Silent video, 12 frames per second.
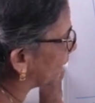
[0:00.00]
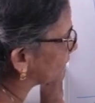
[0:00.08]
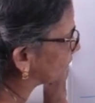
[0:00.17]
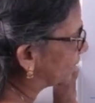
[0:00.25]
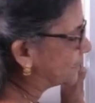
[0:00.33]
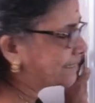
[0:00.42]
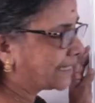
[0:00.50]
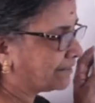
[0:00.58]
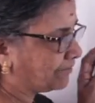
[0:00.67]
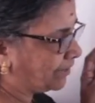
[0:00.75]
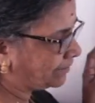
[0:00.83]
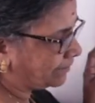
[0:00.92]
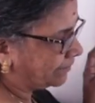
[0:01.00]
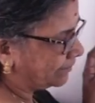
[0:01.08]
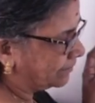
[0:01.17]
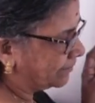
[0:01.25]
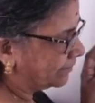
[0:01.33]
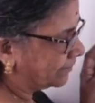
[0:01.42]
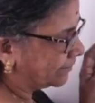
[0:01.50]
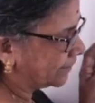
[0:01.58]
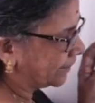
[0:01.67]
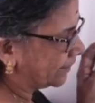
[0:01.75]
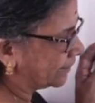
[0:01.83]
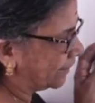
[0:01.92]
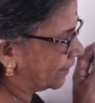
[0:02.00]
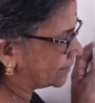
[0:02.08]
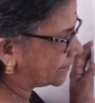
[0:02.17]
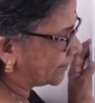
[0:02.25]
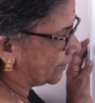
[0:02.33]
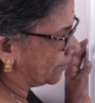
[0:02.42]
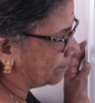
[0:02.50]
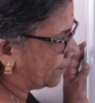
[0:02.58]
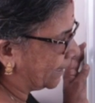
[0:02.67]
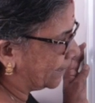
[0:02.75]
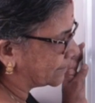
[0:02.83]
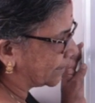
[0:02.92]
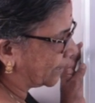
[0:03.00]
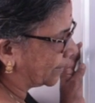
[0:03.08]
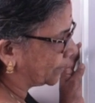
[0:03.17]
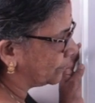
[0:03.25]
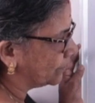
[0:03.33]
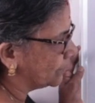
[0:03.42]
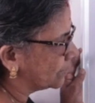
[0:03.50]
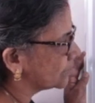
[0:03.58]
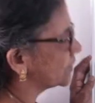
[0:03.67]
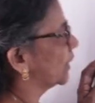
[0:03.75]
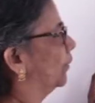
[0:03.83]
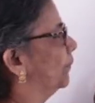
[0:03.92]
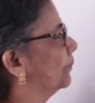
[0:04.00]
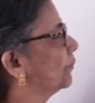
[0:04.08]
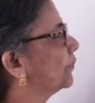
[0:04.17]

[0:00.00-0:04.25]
is less than 1, here elasticity demand is equal to 0.